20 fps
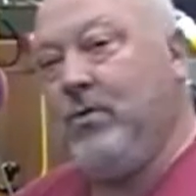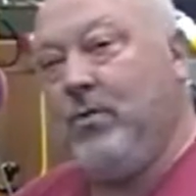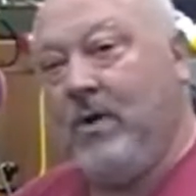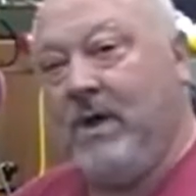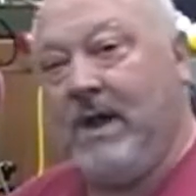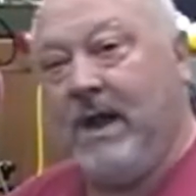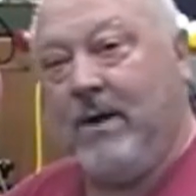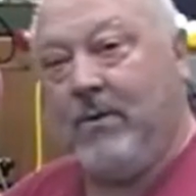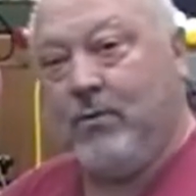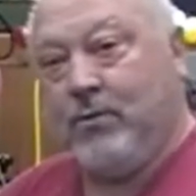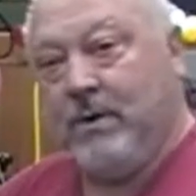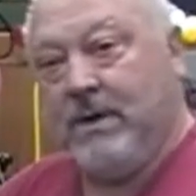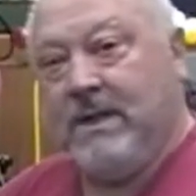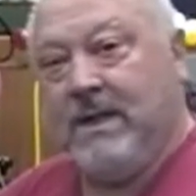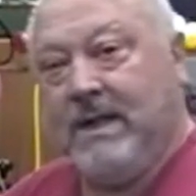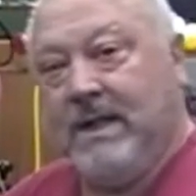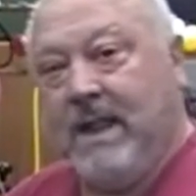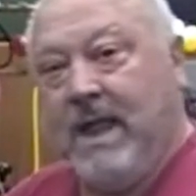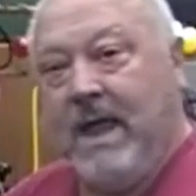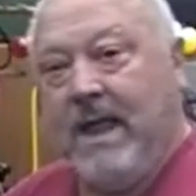what I
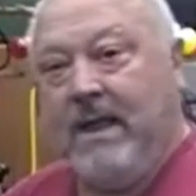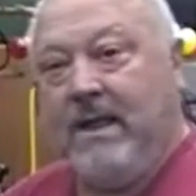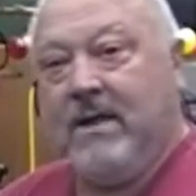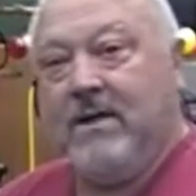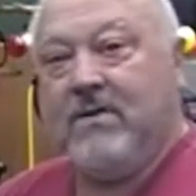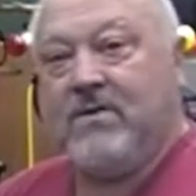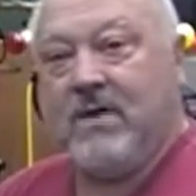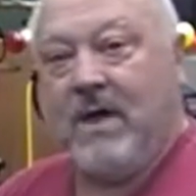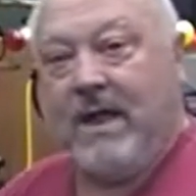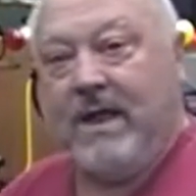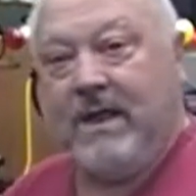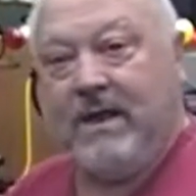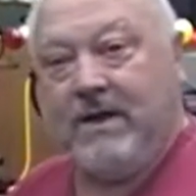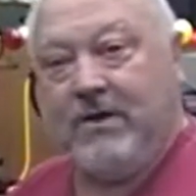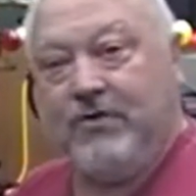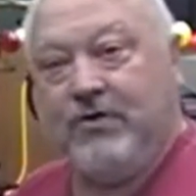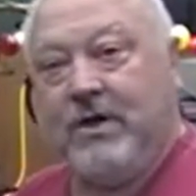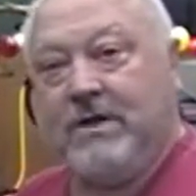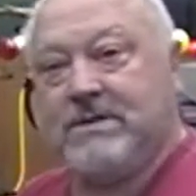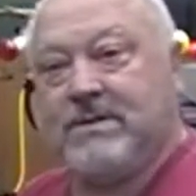really like is I can
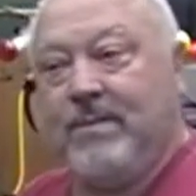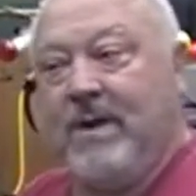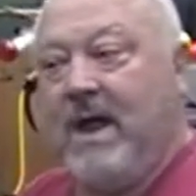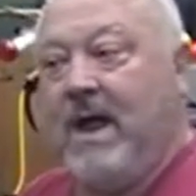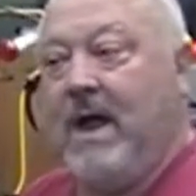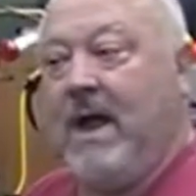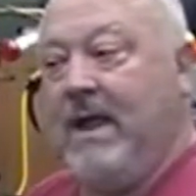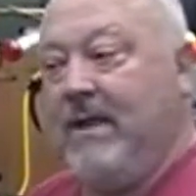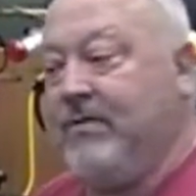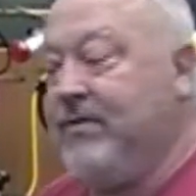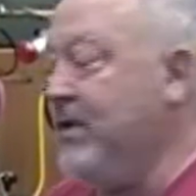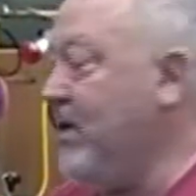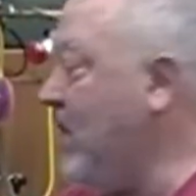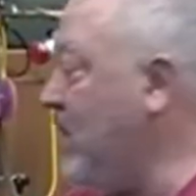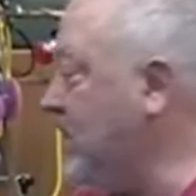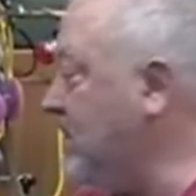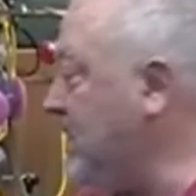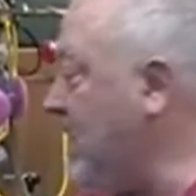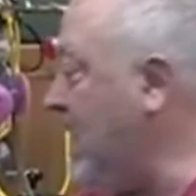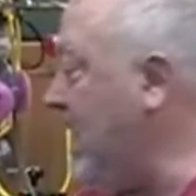adjust my height. There
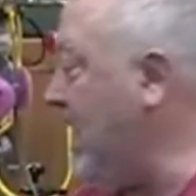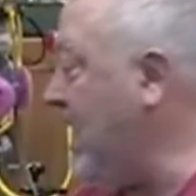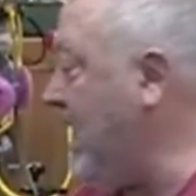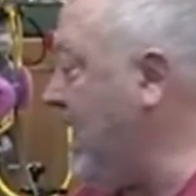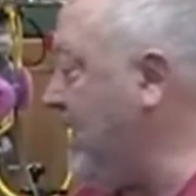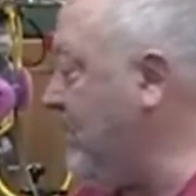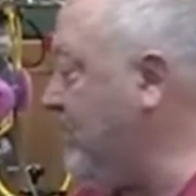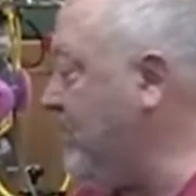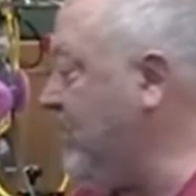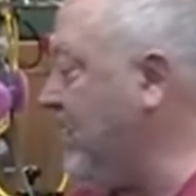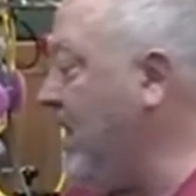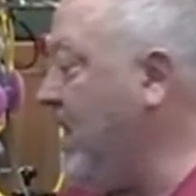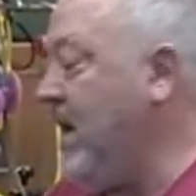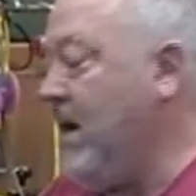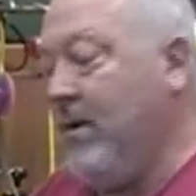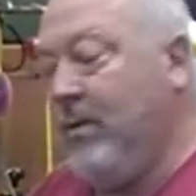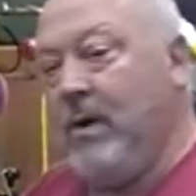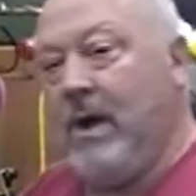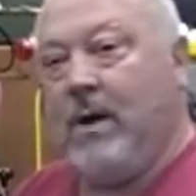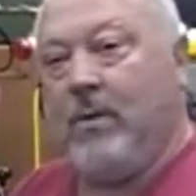are times
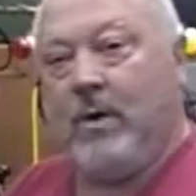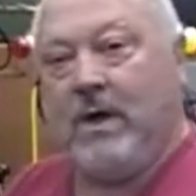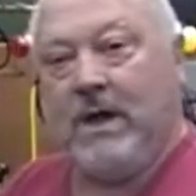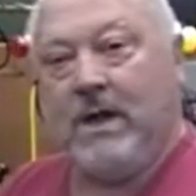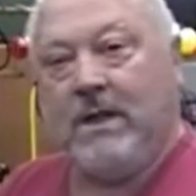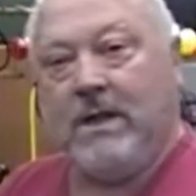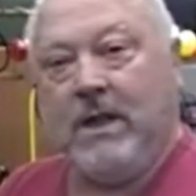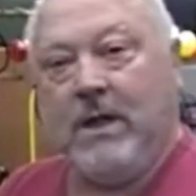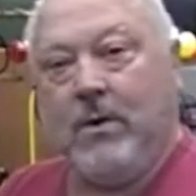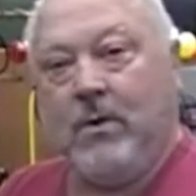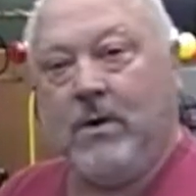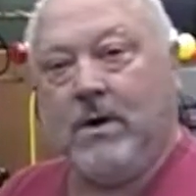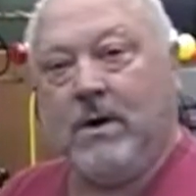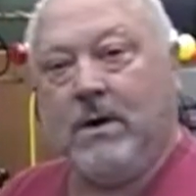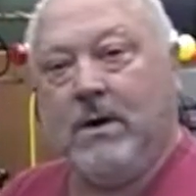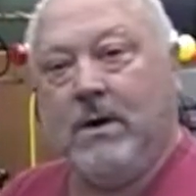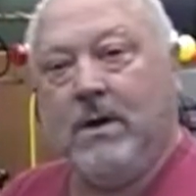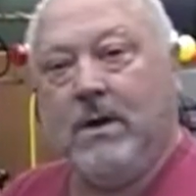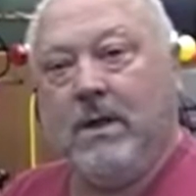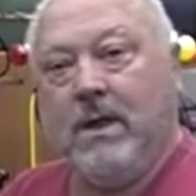when I want it lower,
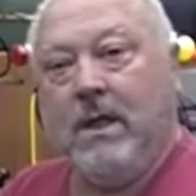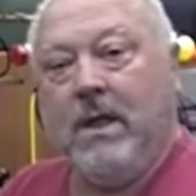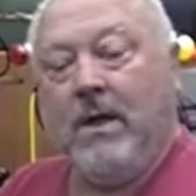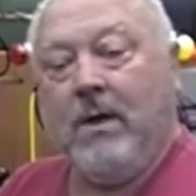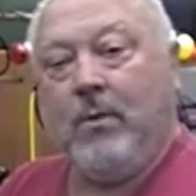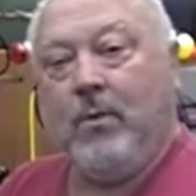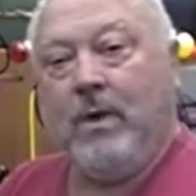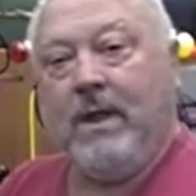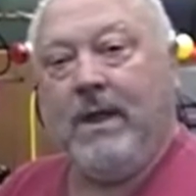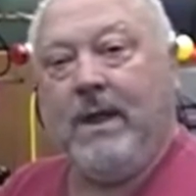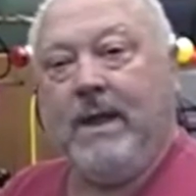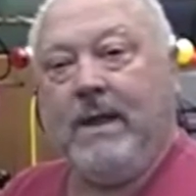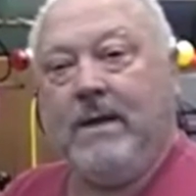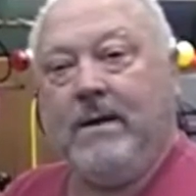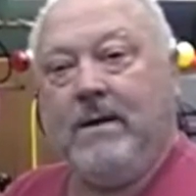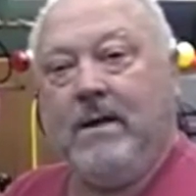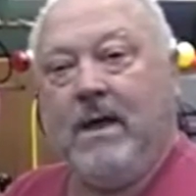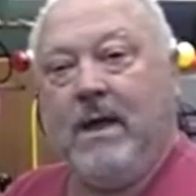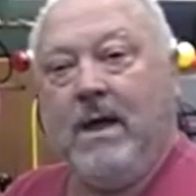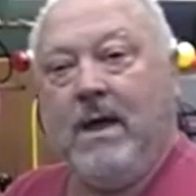when
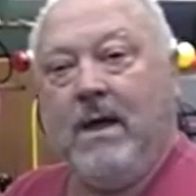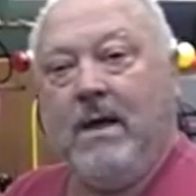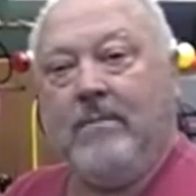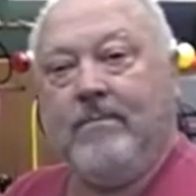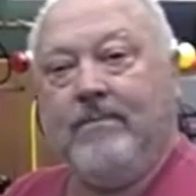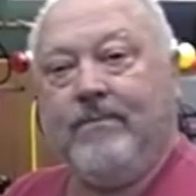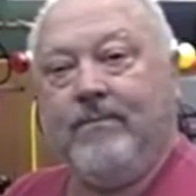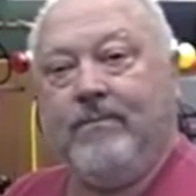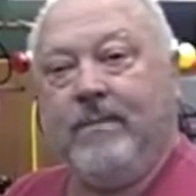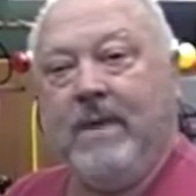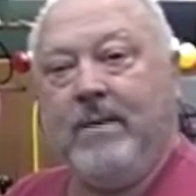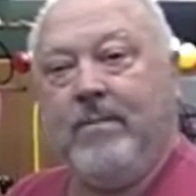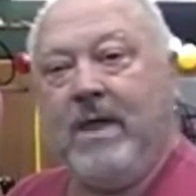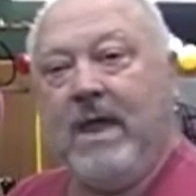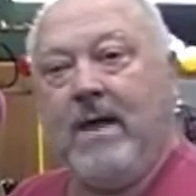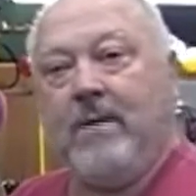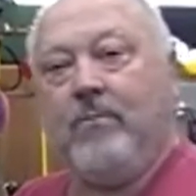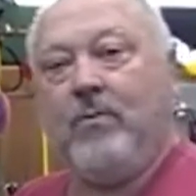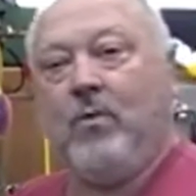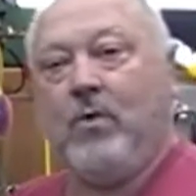maybe
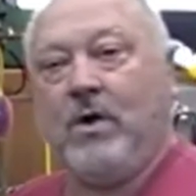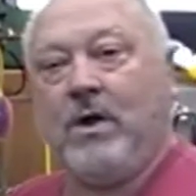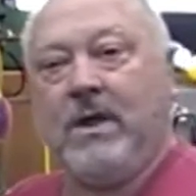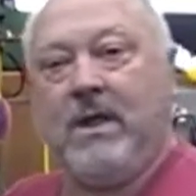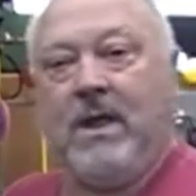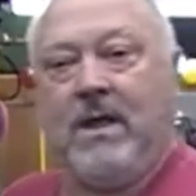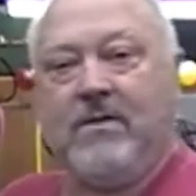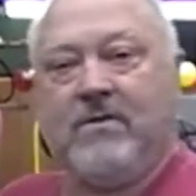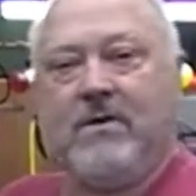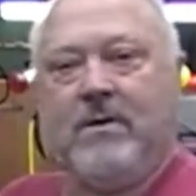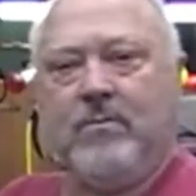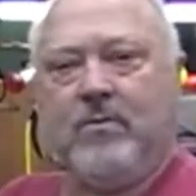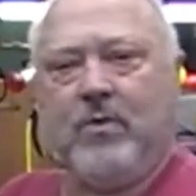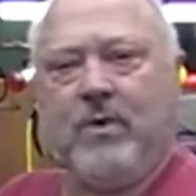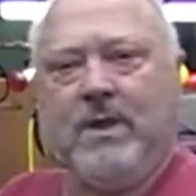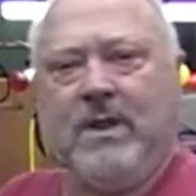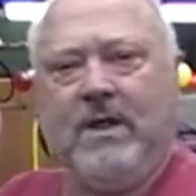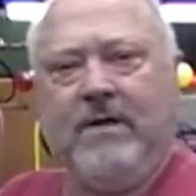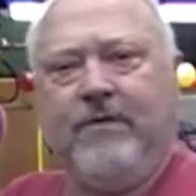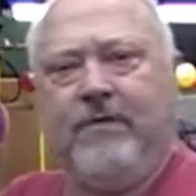I'm working on something
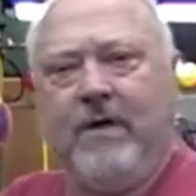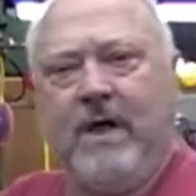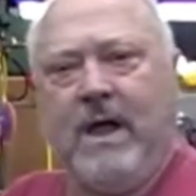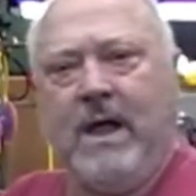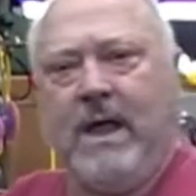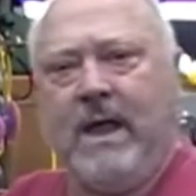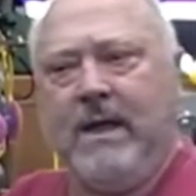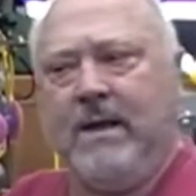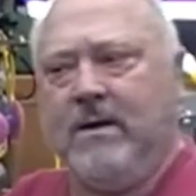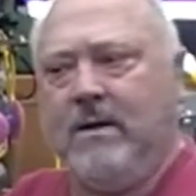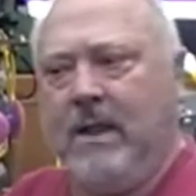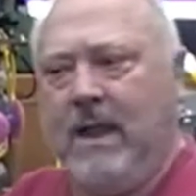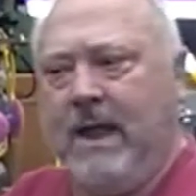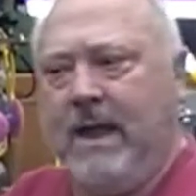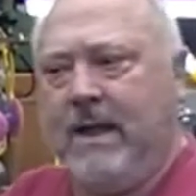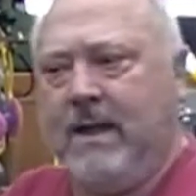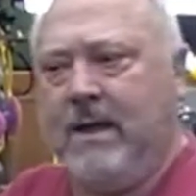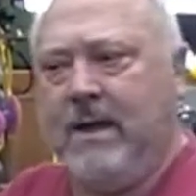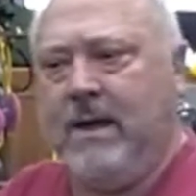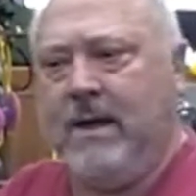really fine, like